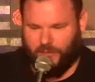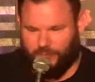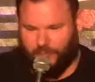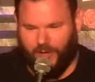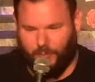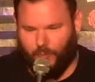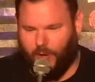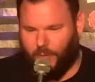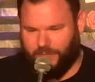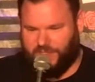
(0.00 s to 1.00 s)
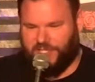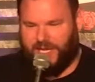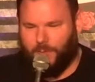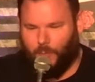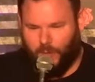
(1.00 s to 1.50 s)
in the front row of
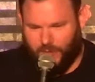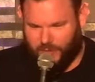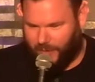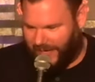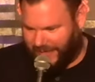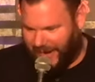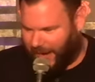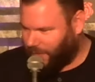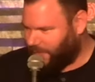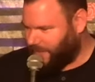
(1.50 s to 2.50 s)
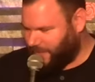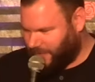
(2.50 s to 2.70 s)
SeaWorld right now.